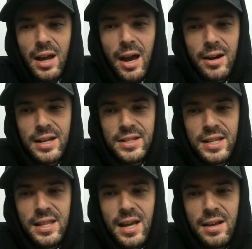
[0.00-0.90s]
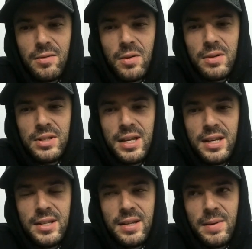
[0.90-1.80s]
How did I see that? Well, it's
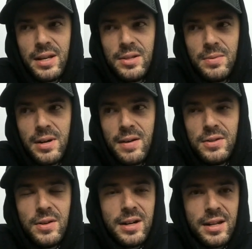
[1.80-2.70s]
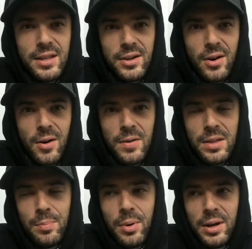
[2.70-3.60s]
easy because when I was looking at the car
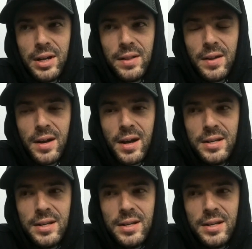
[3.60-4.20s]
with the parking lot,